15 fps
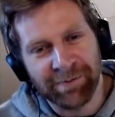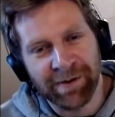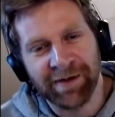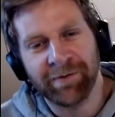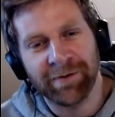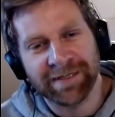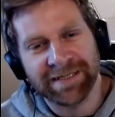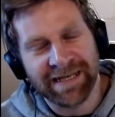But of
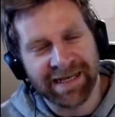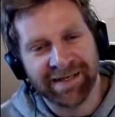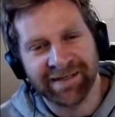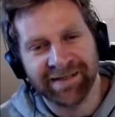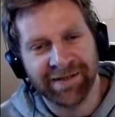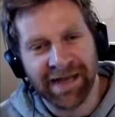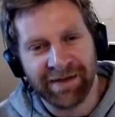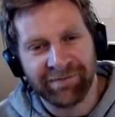course, then
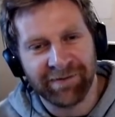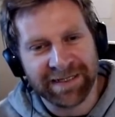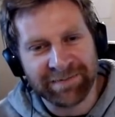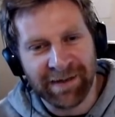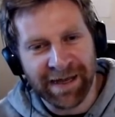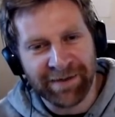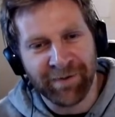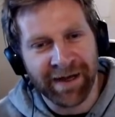you'd have to
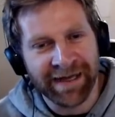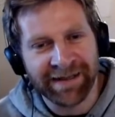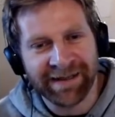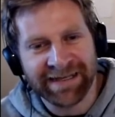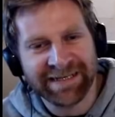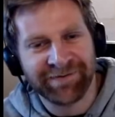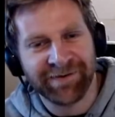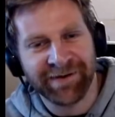explain why they're
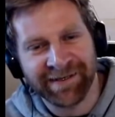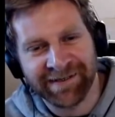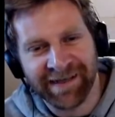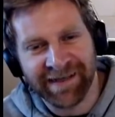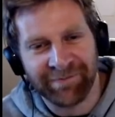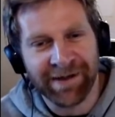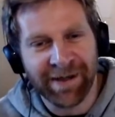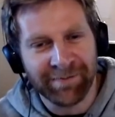different
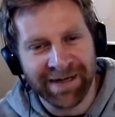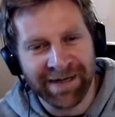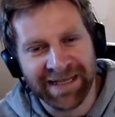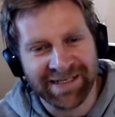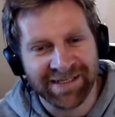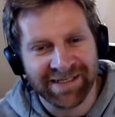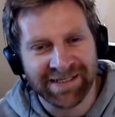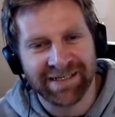at
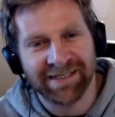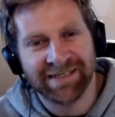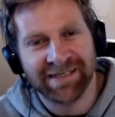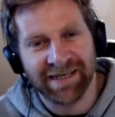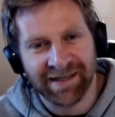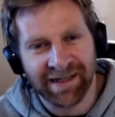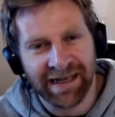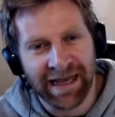recombination to
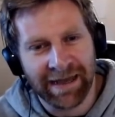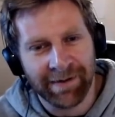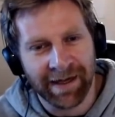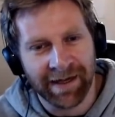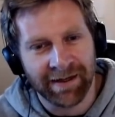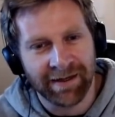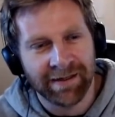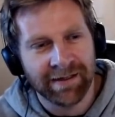in the lab
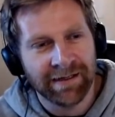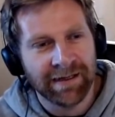here.